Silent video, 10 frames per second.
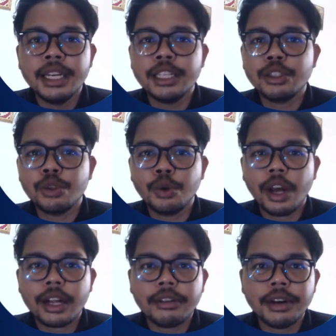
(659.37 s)
These two
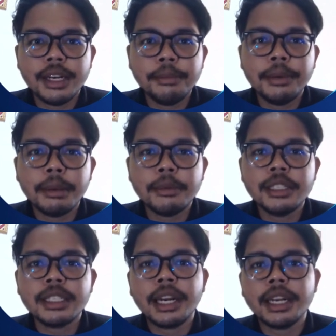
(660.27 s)
algorithms
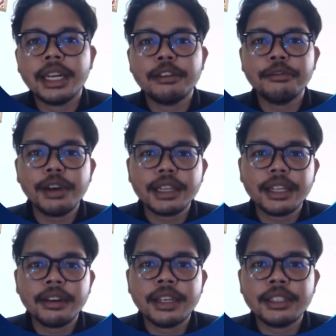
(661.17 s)
demonstrate the
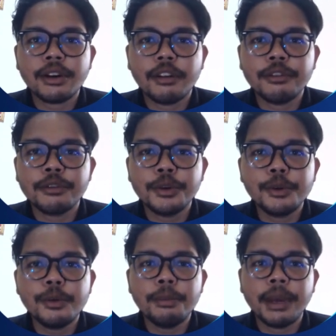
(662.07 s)
effectiveness of
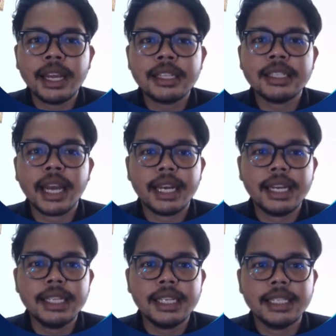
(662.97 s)
rule-based and
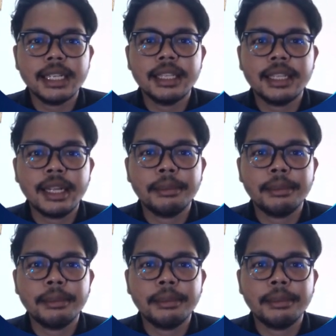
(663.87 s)
decision tree